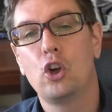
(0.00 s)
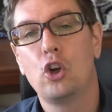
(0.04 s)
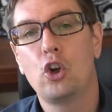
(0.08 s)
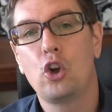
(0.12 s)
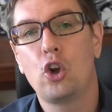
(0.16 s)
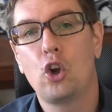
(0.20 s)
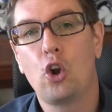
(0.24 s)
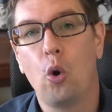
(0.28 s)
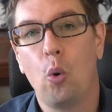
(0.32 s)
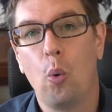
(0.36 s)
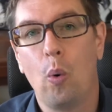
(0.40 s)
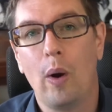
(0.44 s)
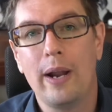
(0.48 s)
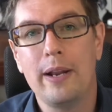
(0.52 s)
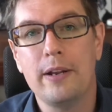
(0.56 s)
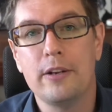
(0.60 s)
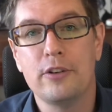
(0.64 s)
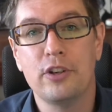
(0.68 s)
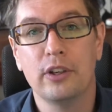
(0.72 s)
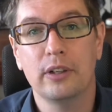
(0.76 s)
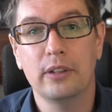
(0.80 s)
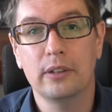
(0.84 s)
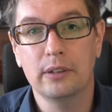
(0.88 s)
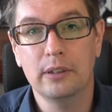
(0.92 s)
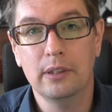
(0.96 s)
quite
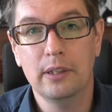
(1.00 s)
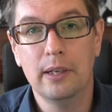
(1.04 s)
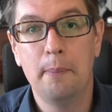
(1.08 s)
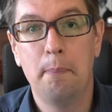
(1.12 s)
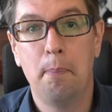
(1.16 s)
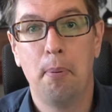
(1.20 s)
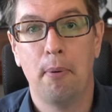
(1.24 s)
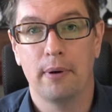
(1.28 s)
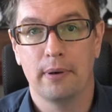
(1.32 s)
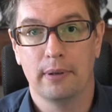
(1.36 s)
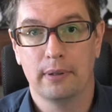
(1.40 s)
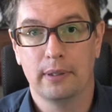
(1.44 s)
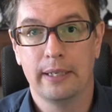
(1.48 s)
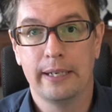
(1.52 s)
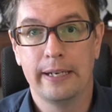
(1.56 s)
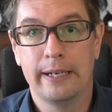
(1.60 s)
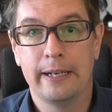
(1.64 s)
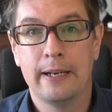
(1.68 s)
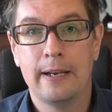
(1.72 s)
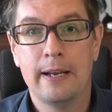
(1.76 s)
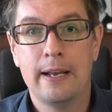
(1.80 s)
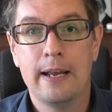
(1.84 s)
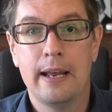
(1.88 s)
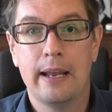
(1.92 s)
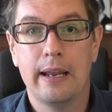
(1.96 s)
deliberately
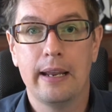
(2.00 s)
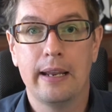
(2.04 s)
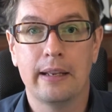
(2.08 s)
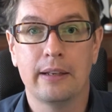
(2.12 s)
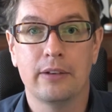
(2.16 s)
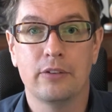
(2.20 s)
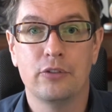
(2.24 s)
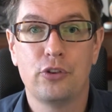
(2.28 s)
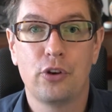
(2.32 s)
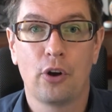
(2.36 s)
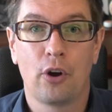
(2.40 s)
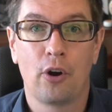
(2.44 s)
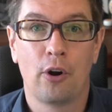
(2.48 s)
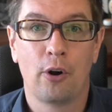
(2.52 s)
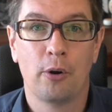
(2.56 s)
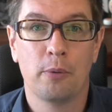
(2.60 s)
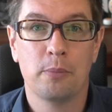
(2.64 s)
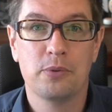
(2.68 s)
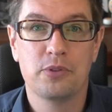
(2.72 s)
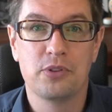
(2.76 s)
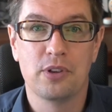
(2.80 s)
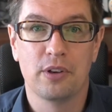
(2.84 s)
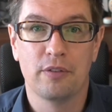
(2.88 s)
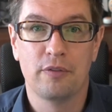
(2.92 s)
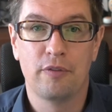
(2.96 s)
in
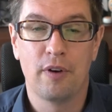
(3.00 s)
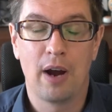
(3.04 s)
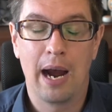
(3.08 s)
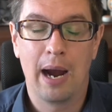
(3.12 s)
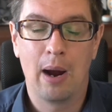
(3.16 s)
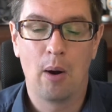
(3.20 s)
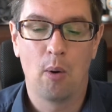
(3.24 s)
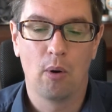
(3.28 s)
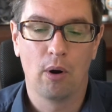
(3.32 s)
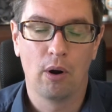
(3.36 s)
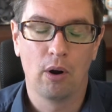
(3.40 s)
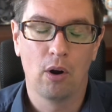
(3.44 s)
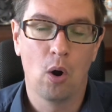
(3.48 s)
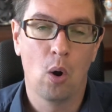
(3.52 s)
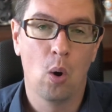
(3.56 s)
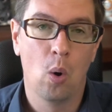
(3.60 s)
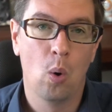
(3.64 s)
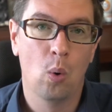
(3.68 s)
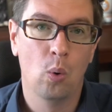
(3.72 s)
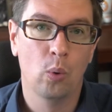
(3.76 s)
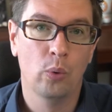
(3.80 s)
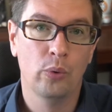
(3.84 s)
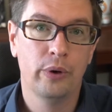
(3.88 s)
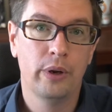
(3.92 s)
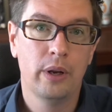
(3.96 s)
terms of our
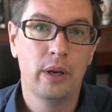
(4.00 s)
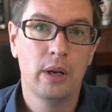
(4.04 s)
own